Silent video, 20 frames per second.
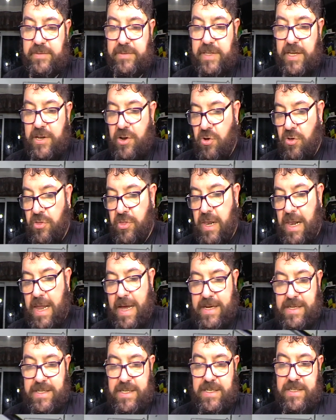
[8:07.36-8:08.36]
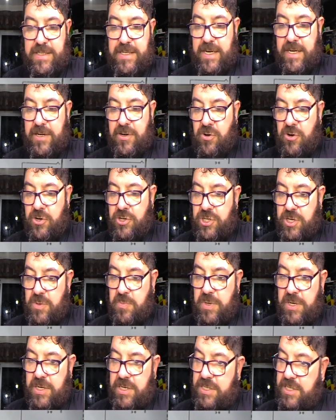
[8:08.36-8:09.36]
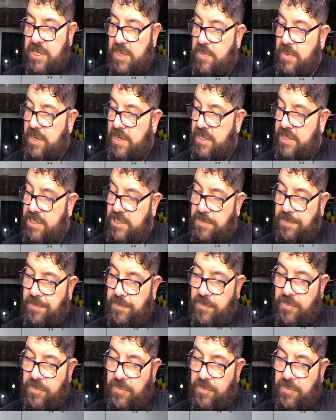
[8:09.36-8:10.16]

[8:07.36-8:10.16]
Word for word: they're not the latest technology of P C Bs.